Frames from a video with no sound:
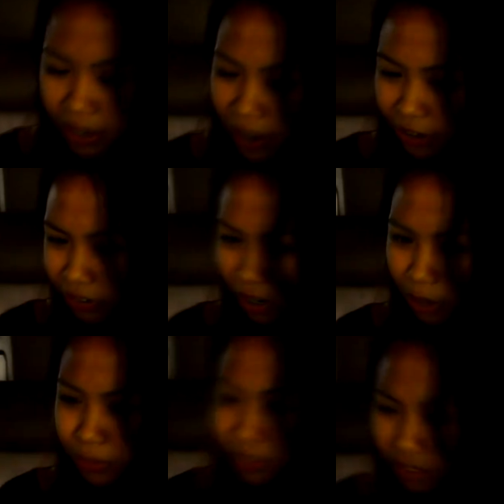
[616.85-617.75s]
that
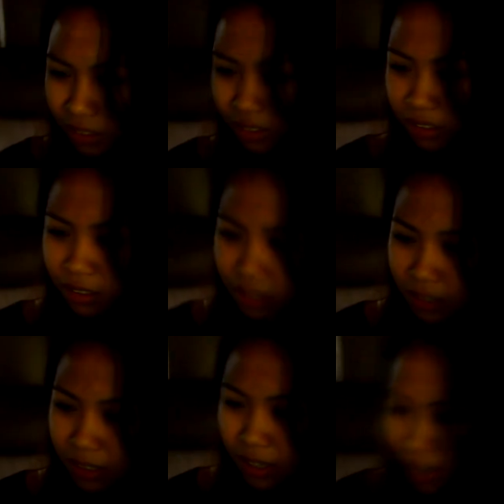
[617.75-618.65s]
a
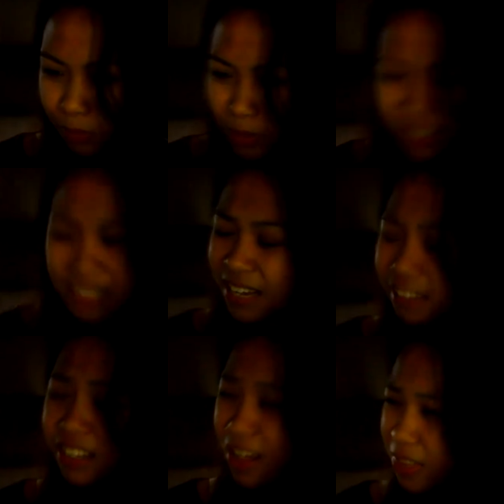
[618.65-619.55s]
picture tells a
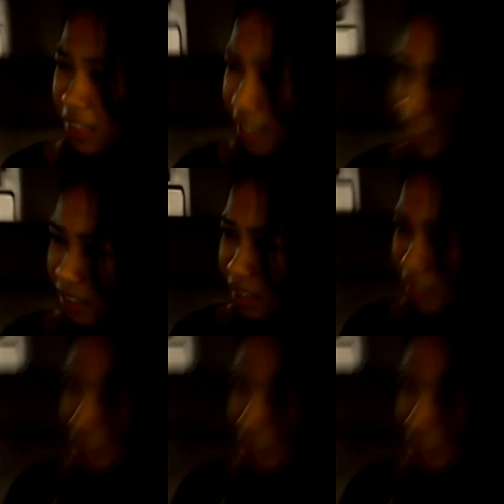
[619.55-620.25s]
thousand words,